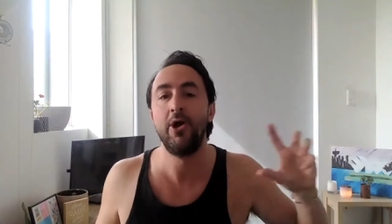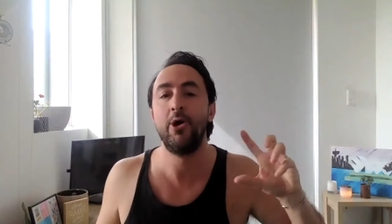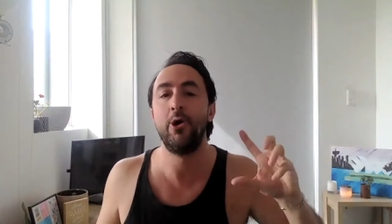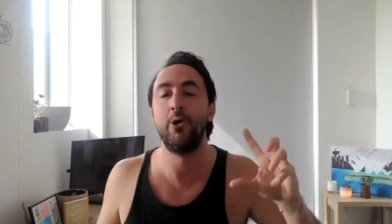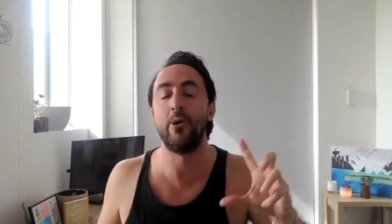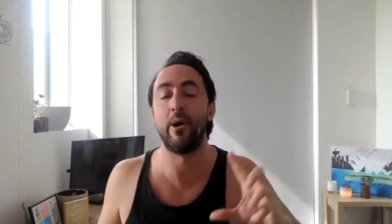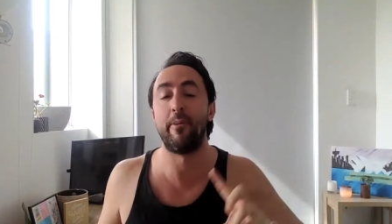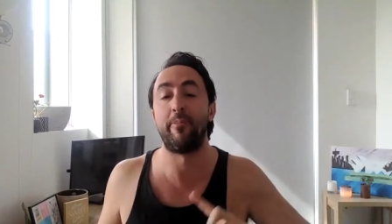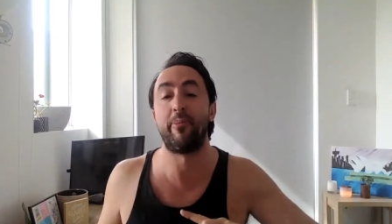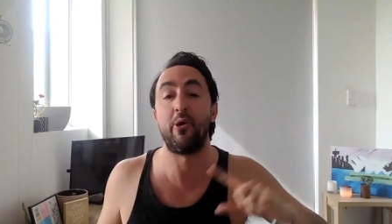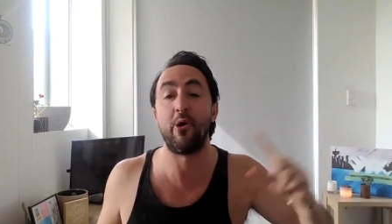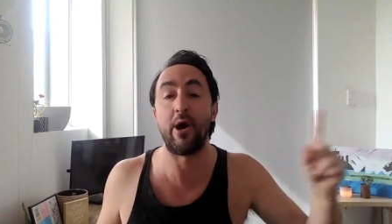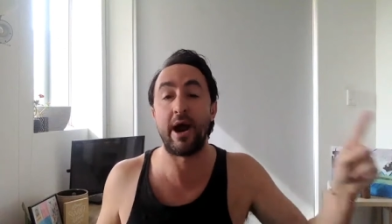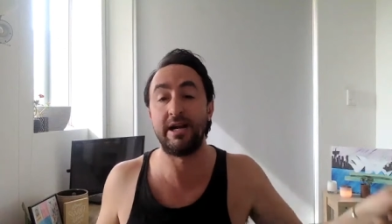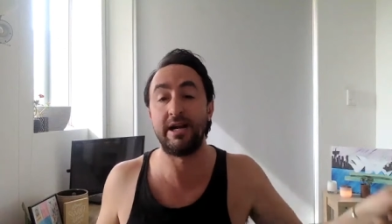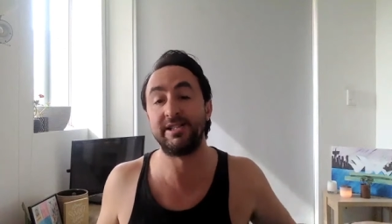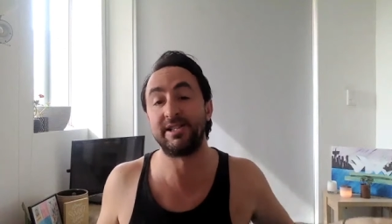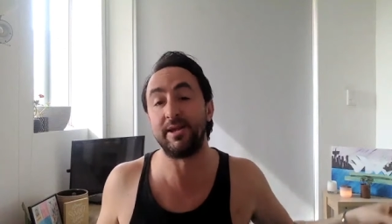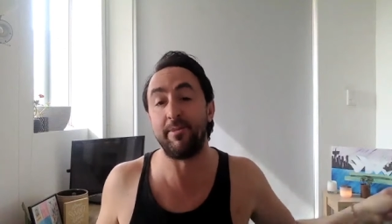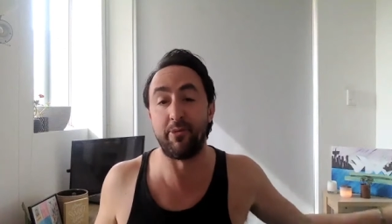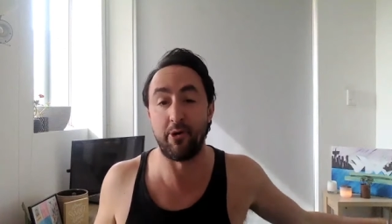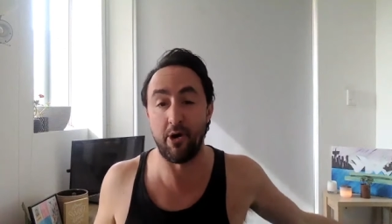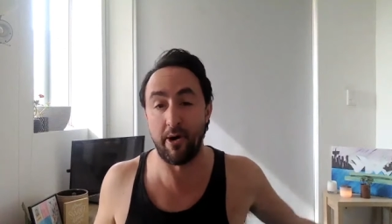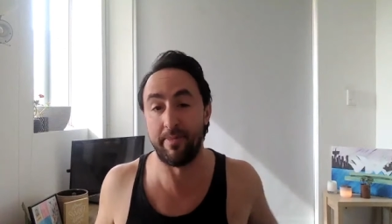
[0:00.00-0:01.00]
who
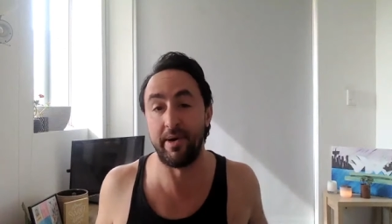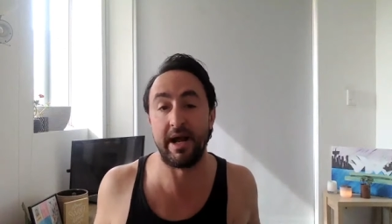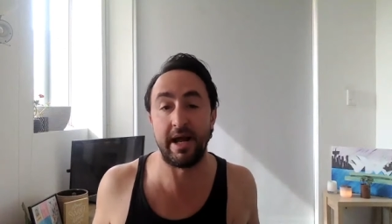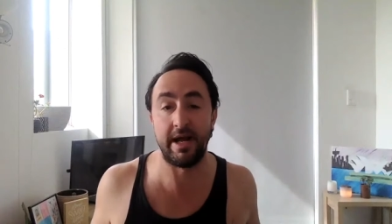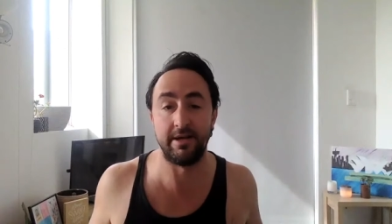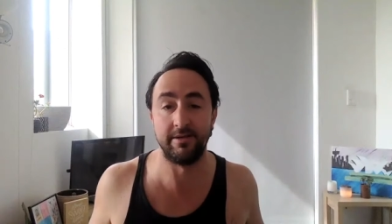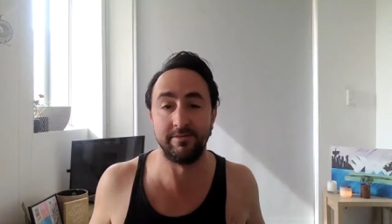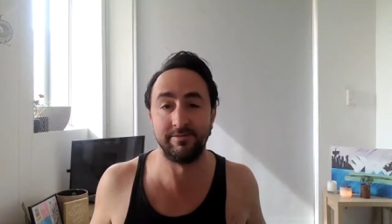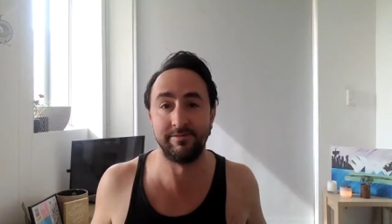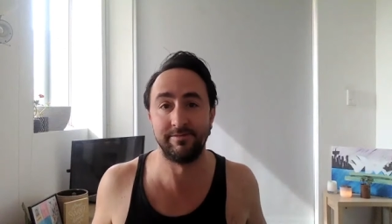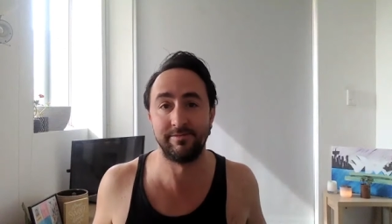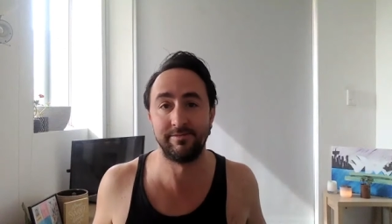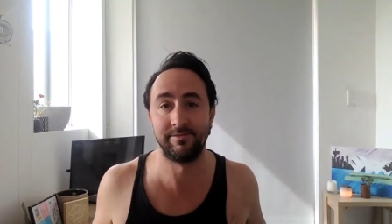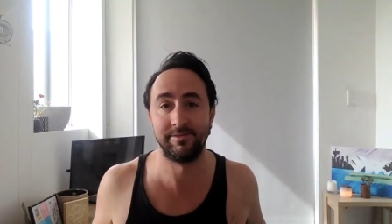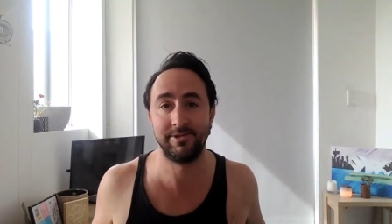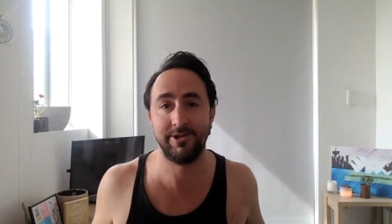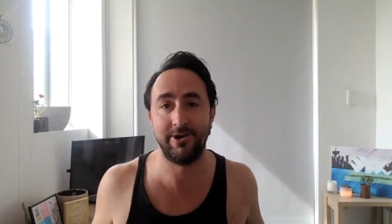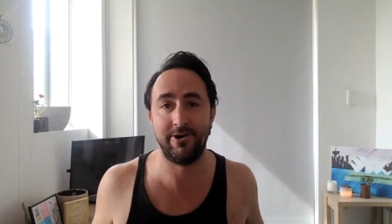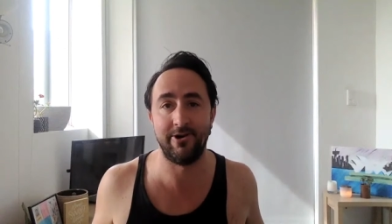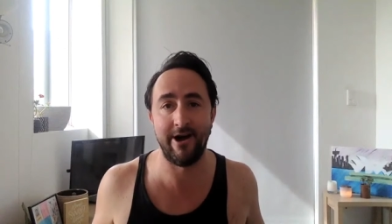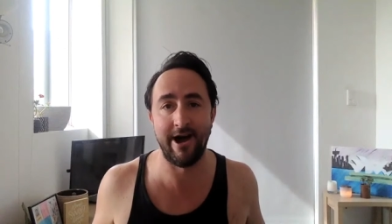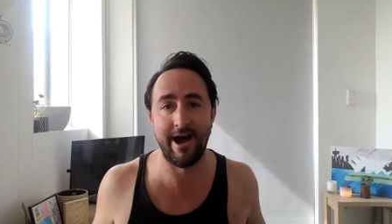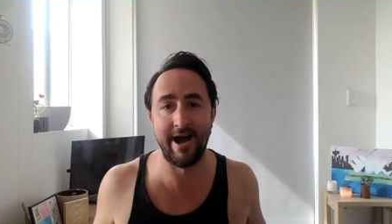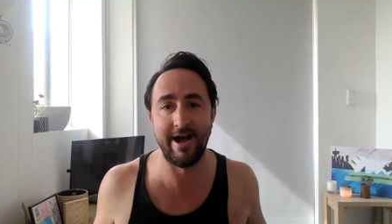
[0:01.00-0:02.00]
appraised the property.
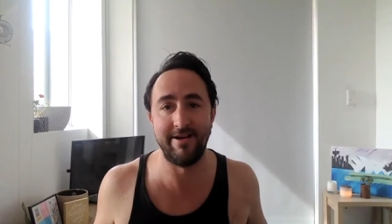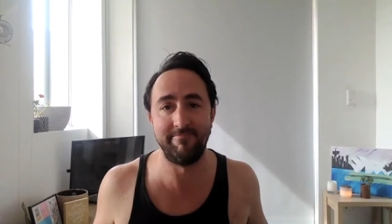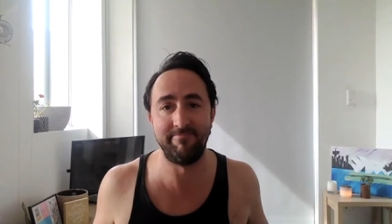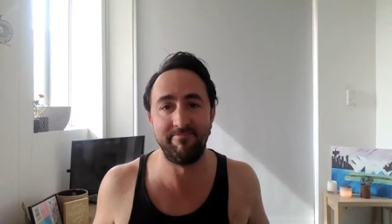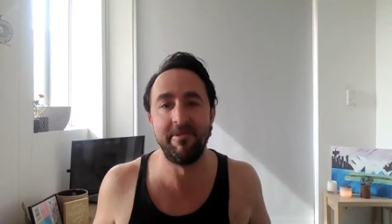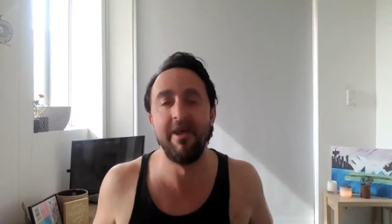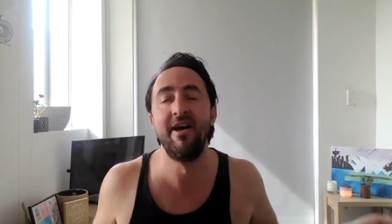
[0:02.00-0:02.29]
All right.